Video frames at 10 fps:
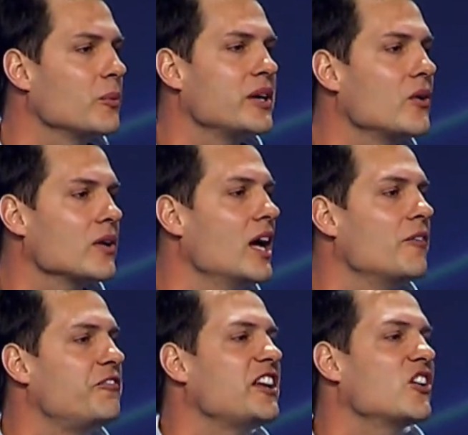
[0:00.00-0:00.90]
we don't
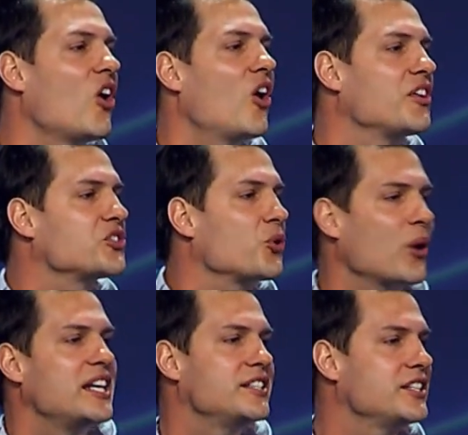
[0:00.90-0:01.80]
feel all this
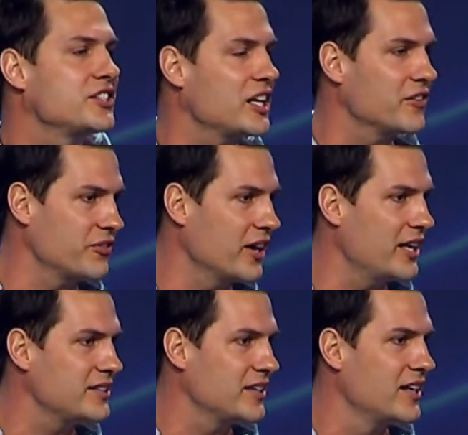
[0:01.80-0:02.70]
crazy stuff, right?